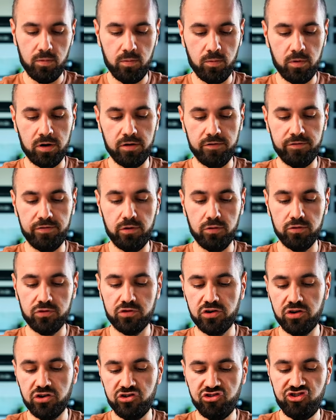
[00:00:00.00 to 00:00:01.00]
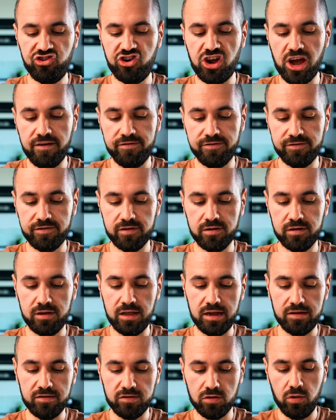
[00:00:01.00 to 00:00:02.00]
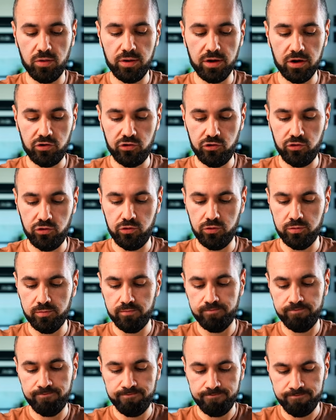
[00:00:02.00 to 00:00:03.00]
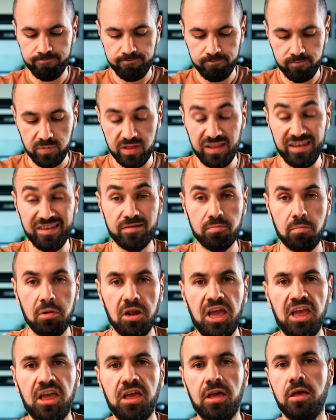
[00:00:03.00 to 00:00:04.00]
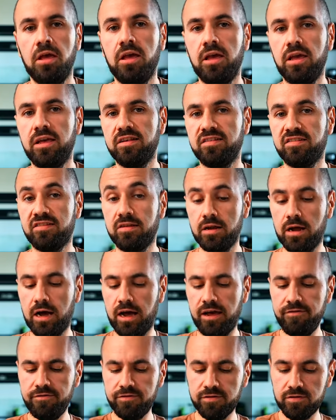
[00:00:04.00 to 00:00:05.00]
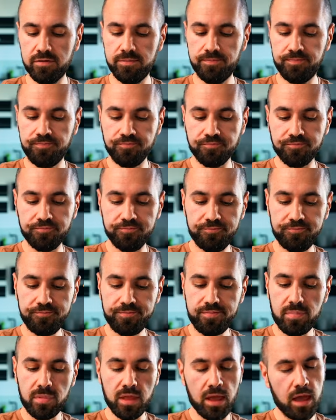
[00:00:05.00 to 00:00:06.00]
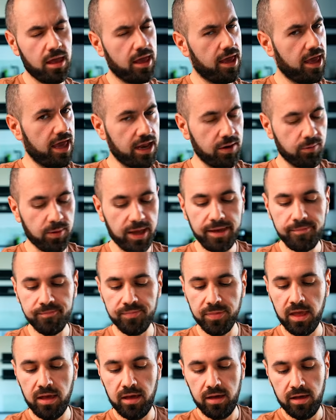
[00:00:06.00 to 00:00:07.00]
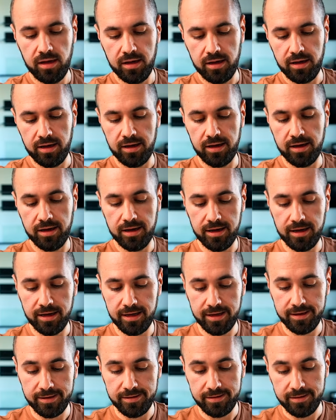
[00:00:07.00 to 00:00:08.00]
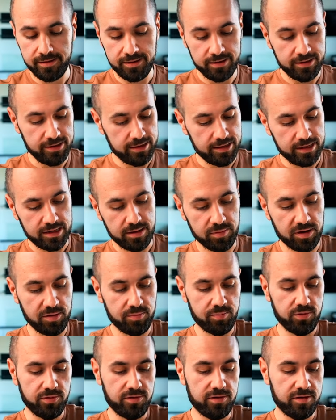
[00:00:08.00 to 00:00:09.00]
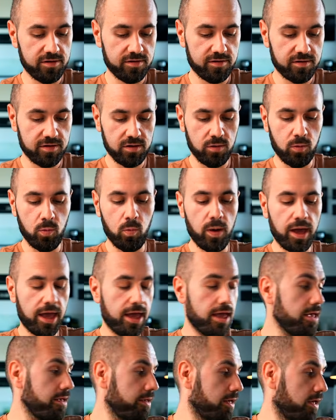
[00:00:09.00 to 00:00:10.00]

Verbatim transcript: one of those chefs that's going to display his knives. Anyway, uh, I'm gonna put this away.